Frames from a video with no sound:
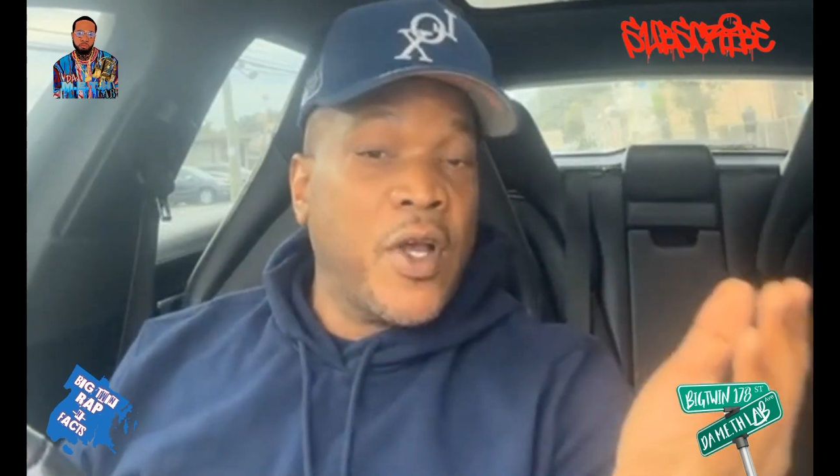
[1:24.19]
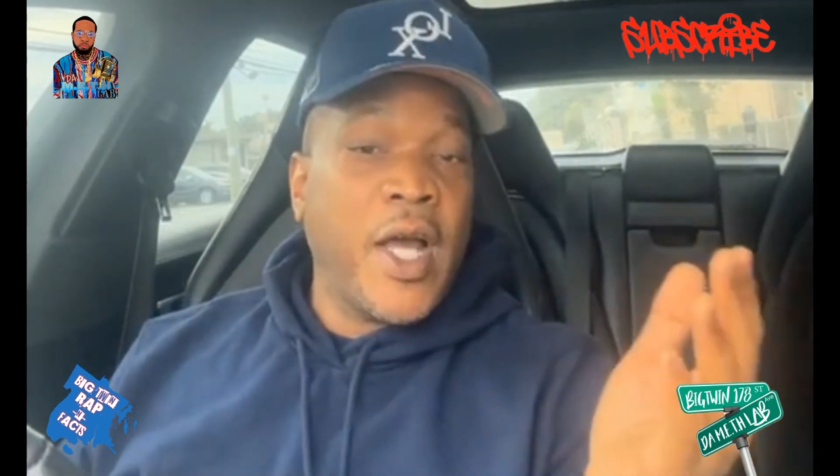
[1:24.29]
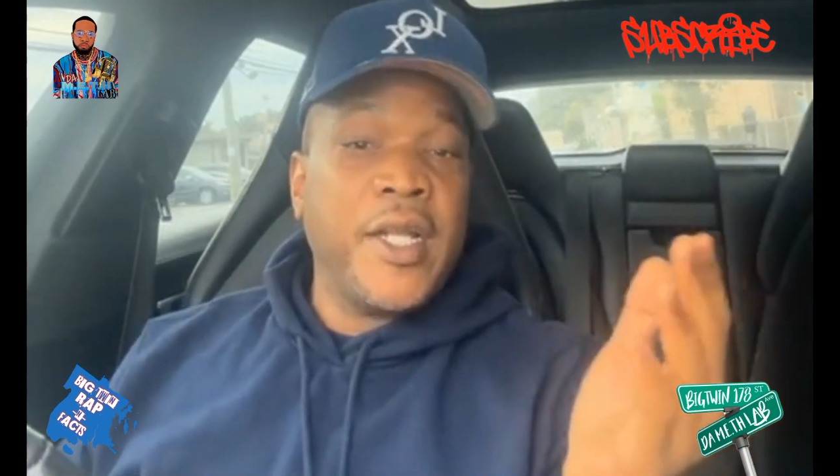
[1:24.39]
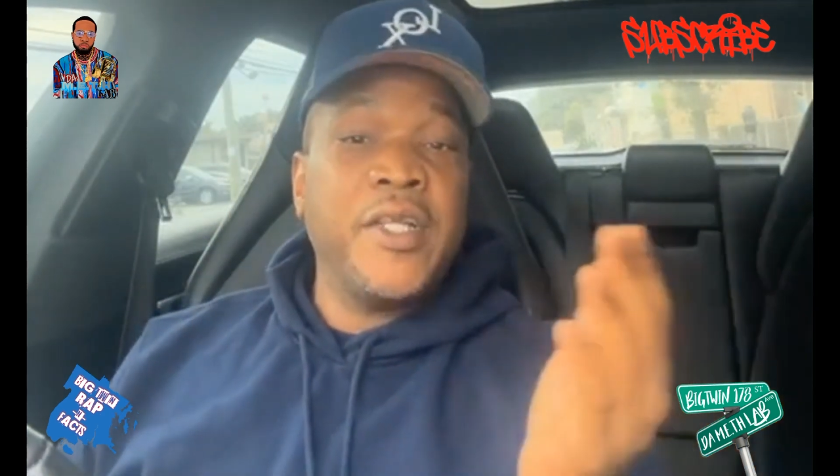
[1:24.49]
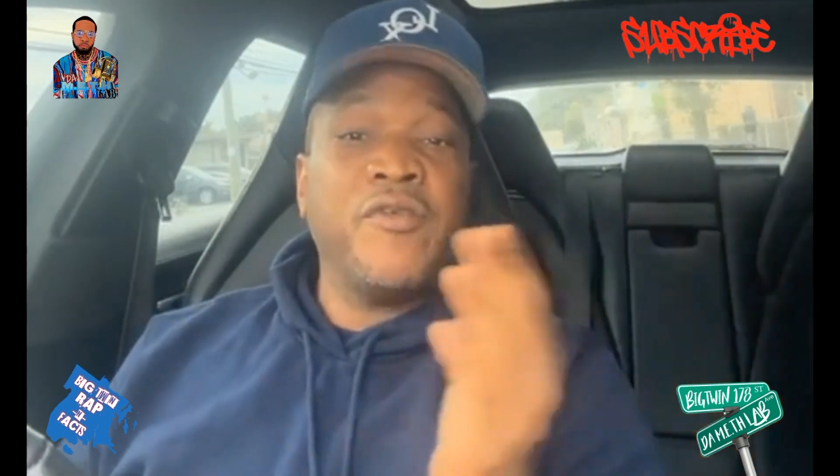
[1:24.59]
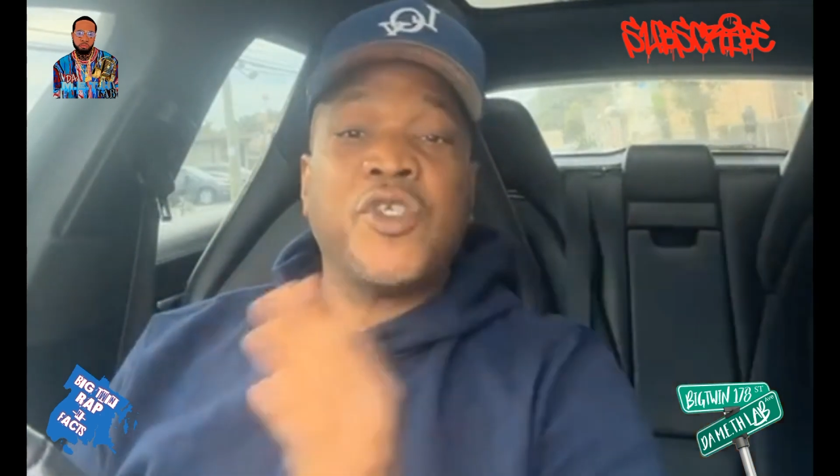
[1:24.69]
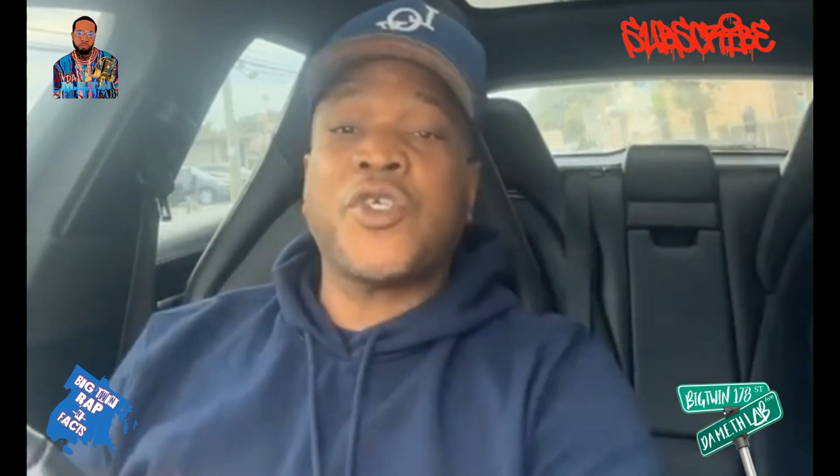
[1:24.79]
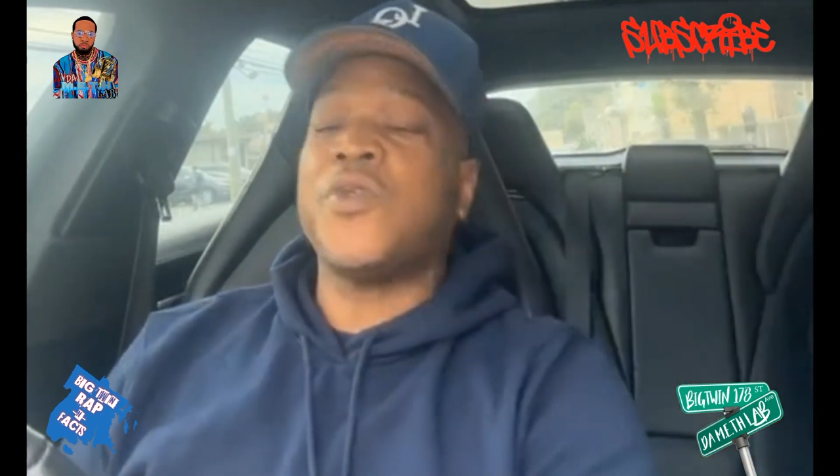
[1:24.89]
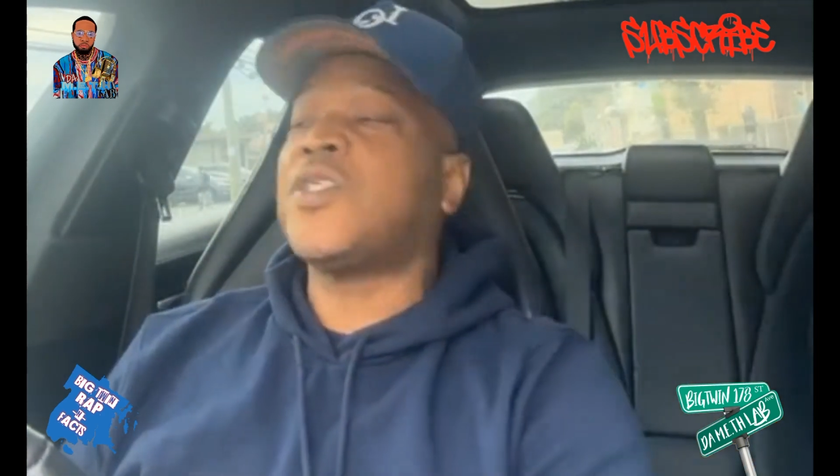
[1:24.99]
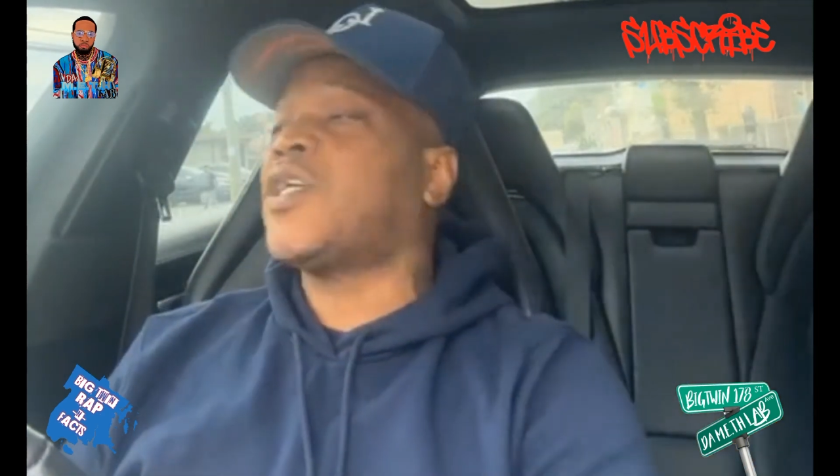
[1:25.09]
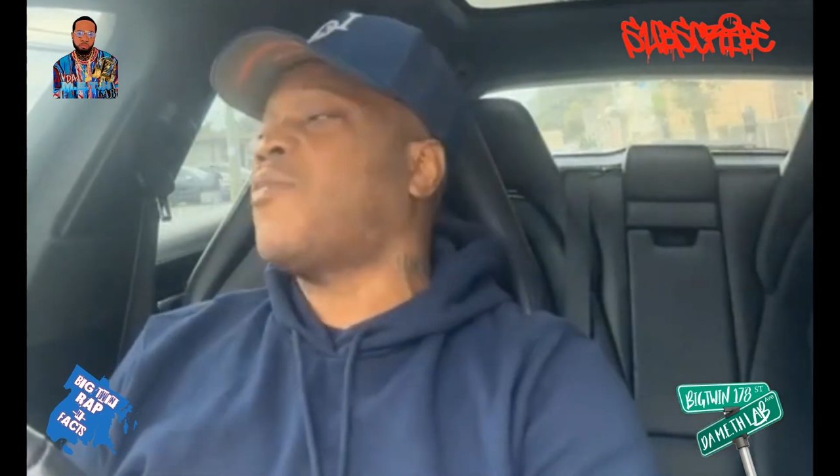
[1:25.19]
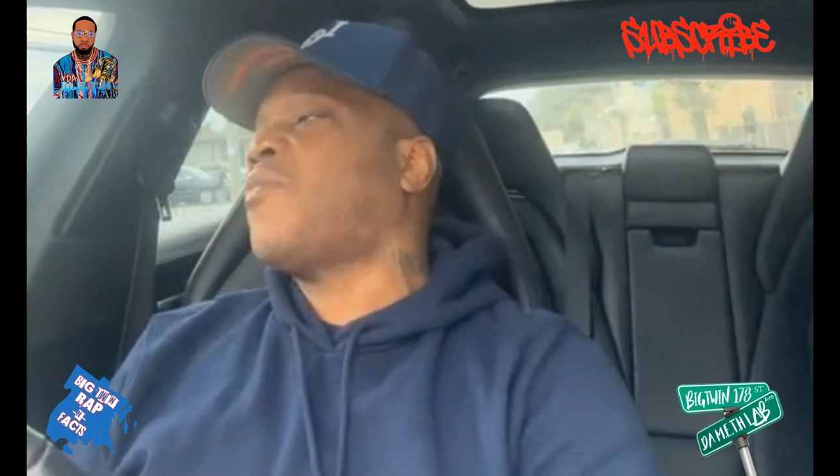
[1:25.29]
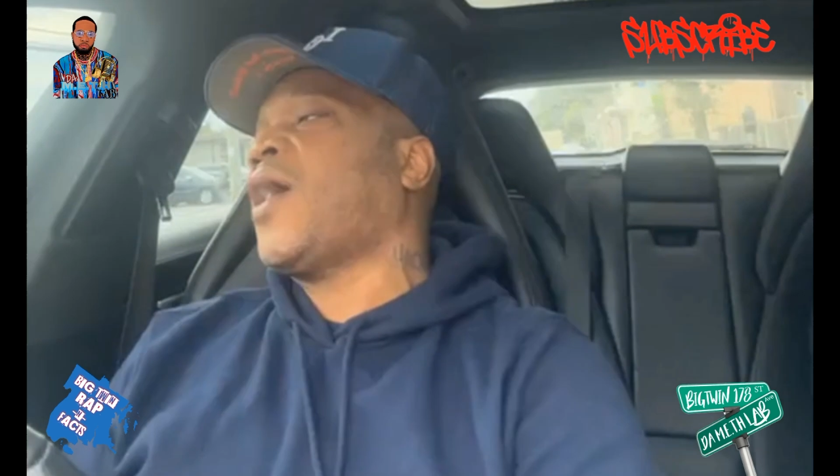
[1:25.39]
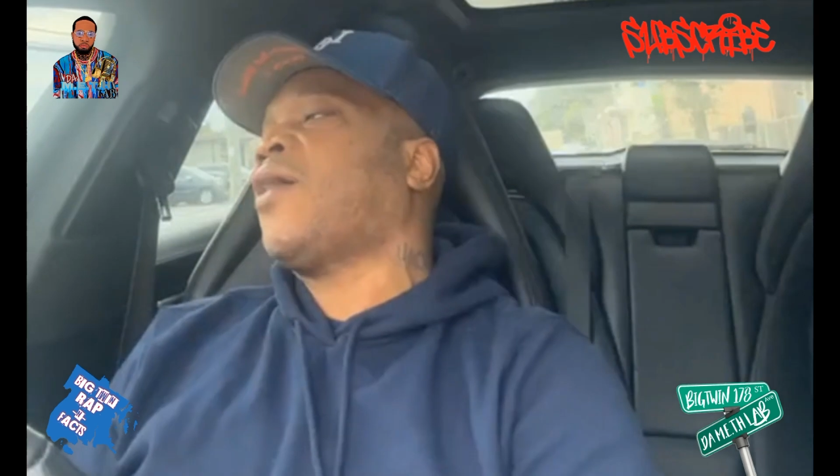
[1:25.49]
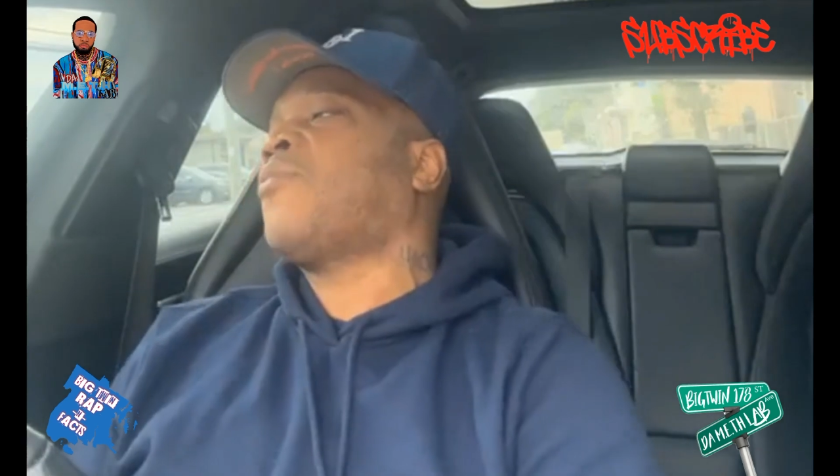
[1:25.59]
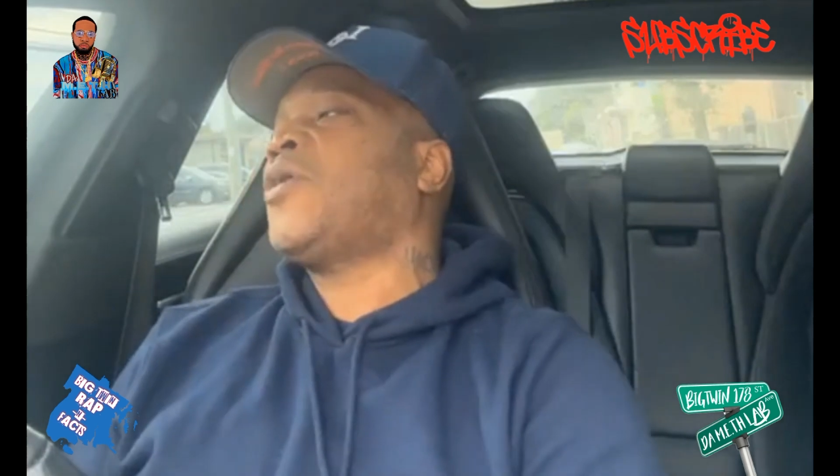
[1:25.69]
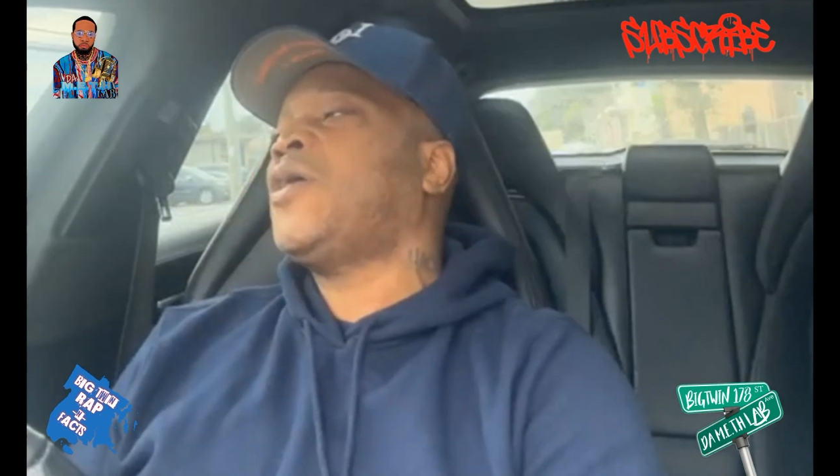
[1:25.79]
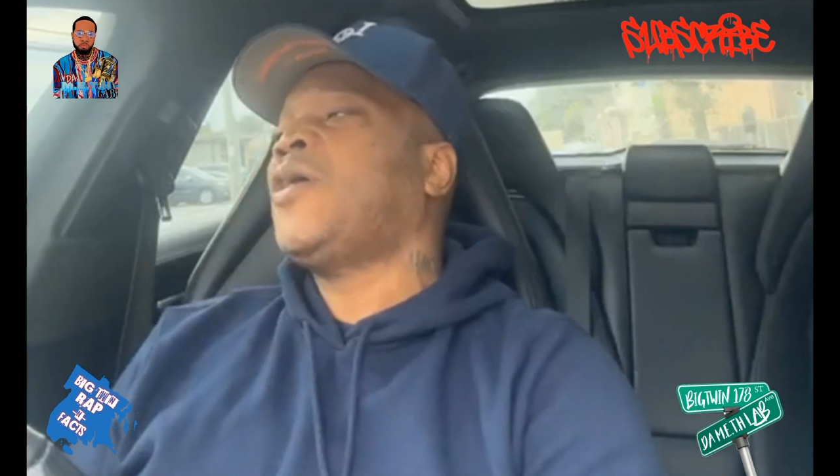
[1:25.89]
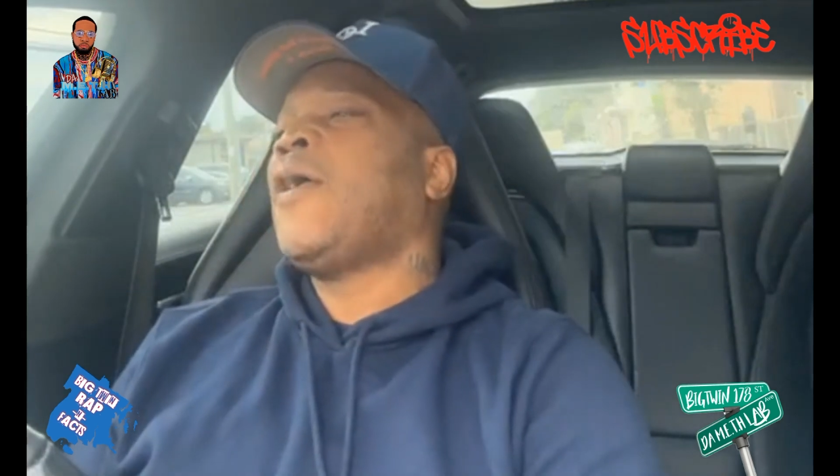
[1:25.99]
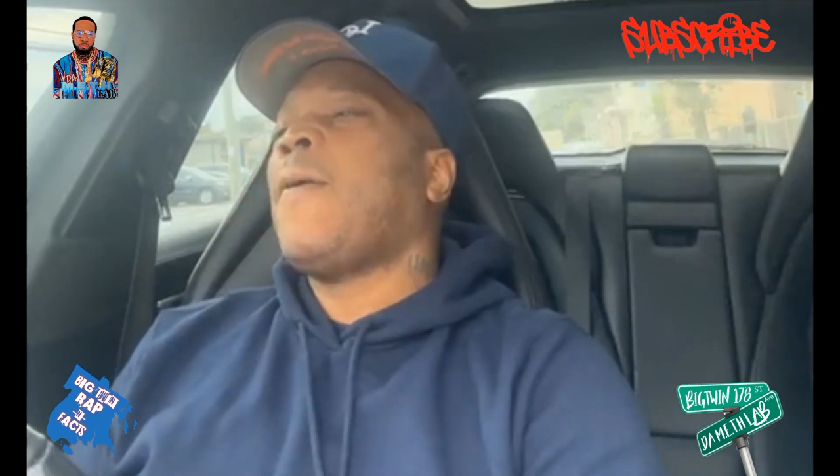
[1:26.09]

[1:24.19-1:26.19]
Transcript: So I didn't even choose to get mad, but